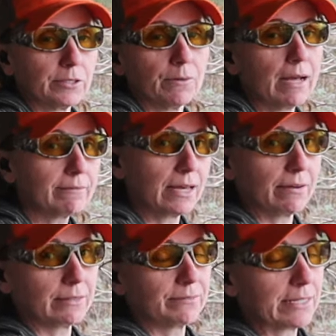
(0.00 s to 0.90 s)
You don't have to
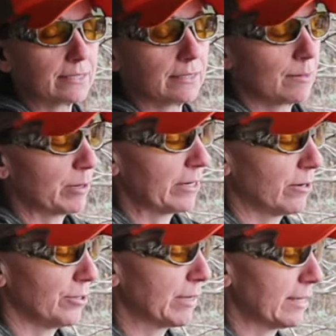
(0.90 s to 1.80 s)
have a fancy
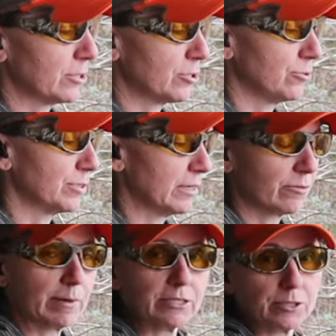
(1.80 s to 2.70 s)
LabRadar. You can just use the
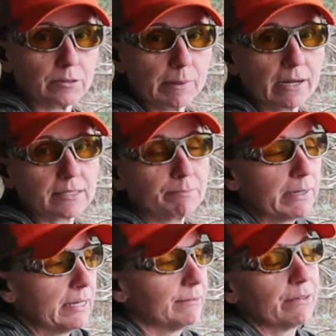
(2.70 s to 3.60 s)
information on the box,
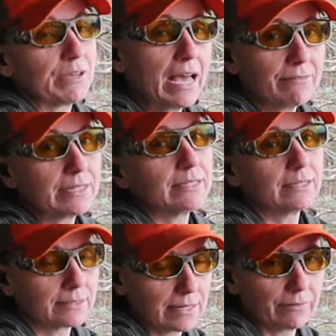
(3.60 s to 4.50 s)
but if you have it,
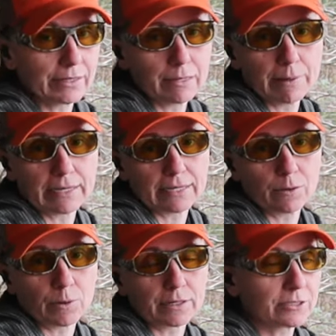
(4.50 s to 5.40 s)
it's definitely going to make it
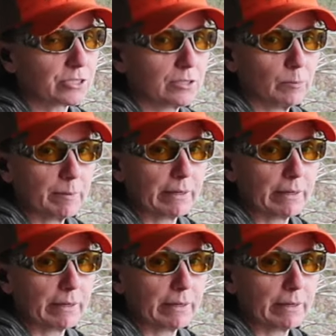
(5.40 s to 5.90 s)
work just a little bit